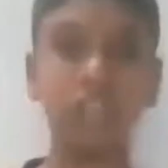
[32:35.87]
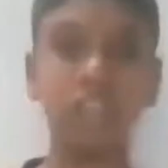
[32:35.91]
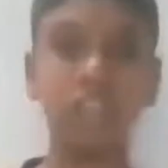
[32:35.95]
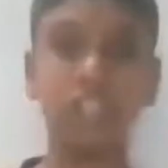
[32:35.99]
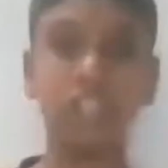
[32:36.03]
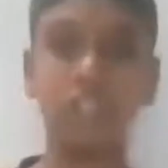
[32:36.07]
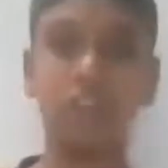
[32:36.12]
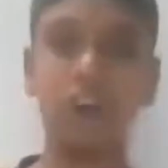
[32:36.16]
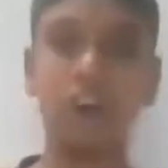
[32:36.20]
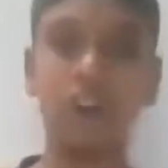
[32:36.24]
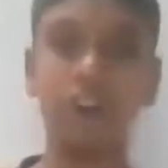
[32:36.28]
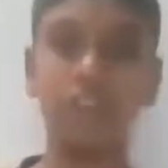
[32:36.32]

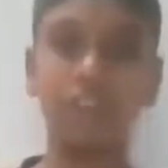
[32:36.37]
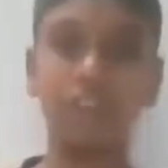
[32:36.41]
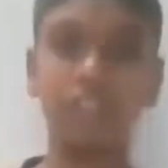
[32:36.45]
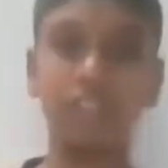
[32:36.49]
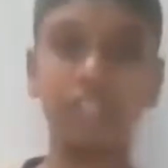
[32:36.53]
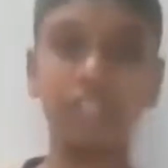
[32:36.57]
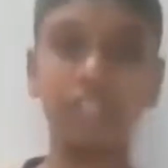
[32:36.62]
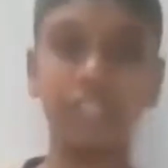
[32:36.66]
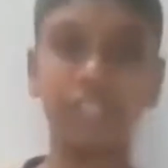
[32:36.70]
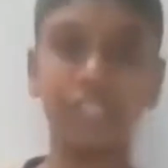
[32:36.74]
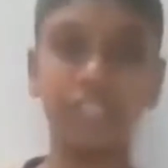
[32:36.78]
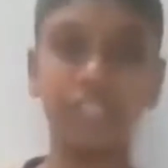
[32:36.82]
coach,
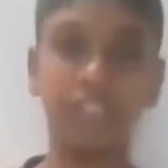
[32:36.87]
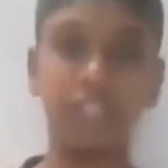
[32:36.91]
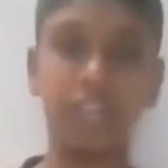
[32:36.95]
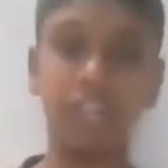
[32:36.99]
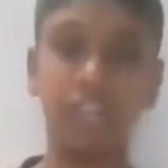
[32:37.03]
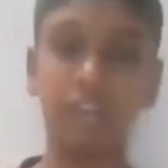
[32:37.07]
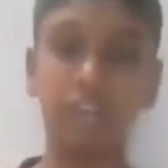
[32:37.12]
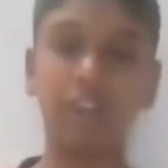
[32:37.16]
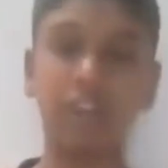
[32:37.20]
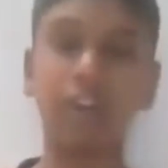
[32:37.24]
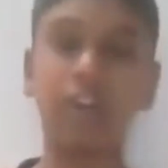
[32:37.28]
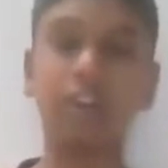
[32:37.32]
conference.
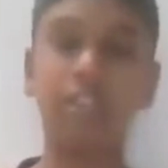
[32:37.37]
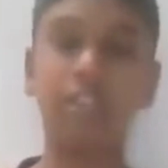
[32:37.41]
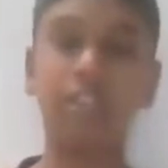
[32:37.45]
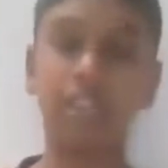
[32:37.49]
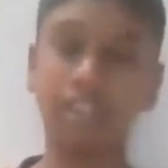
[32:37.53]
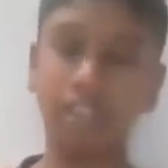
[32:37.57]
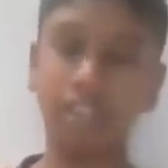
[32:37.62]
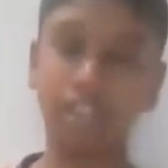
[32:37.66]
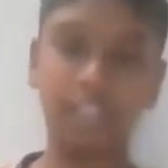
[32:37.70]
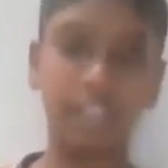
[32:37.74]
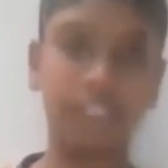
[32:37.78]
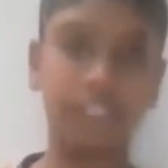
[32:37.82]
Uh, oh,
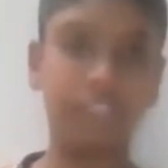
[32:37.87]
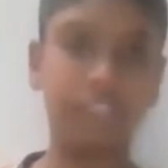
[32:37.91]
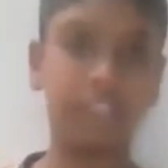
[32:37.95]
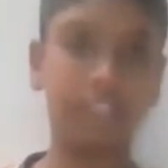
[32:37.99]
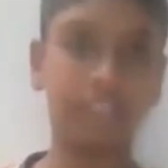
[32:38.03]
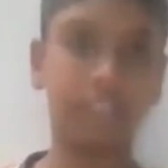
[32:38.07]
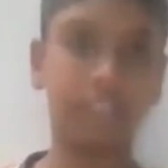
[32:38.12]
yeah, you